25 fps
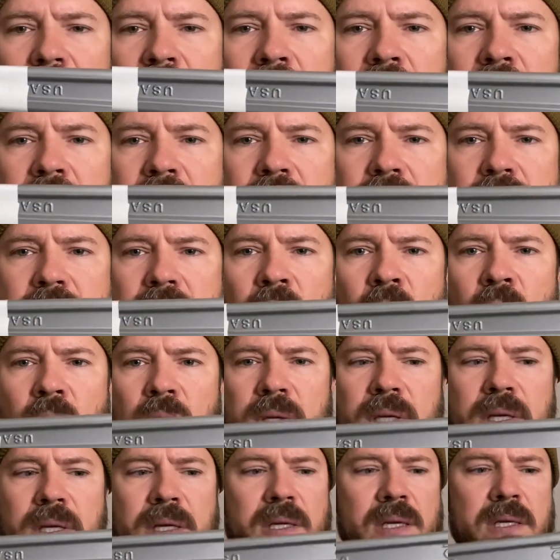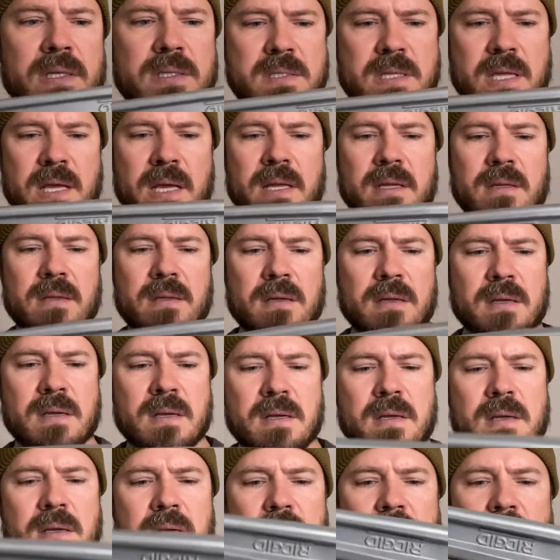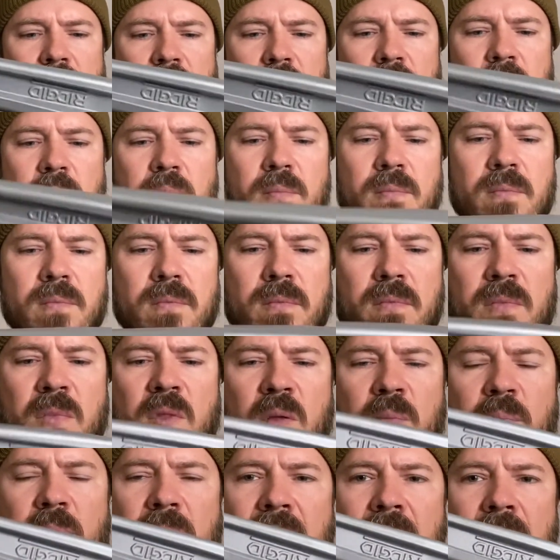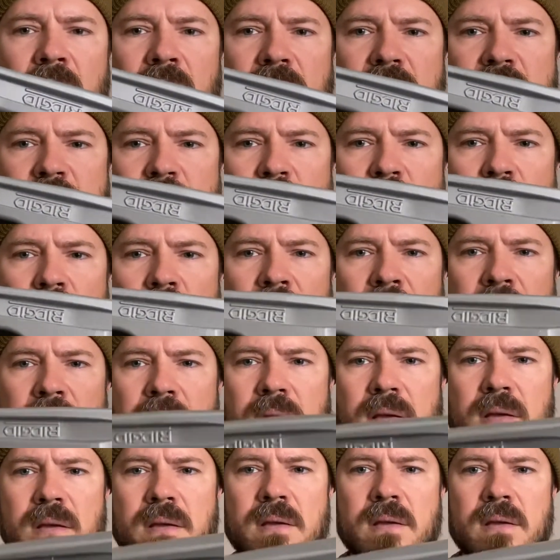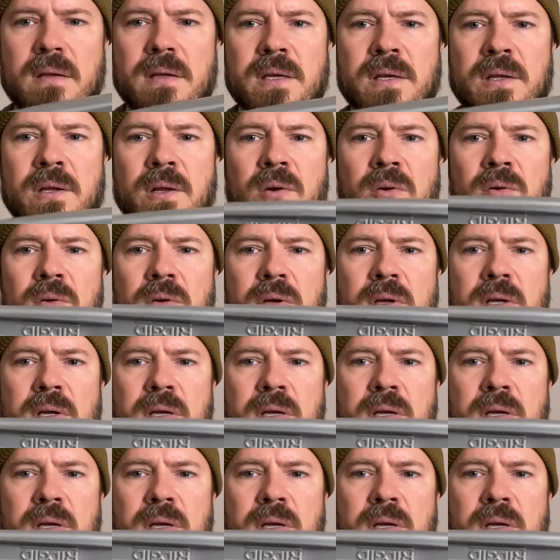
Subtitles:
I can just hold it. It's that the balance point, you know,